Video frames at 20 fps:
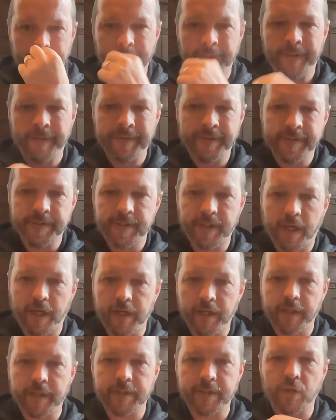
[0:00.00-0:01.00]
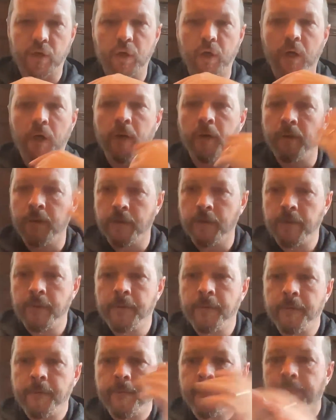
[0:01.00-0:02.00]
and this kind of guitar.
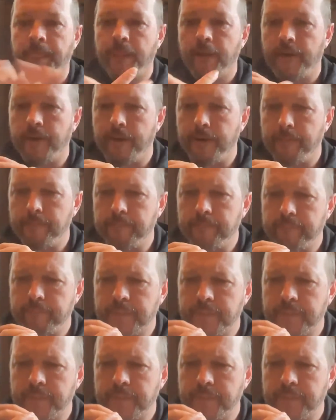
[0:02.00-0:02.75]
But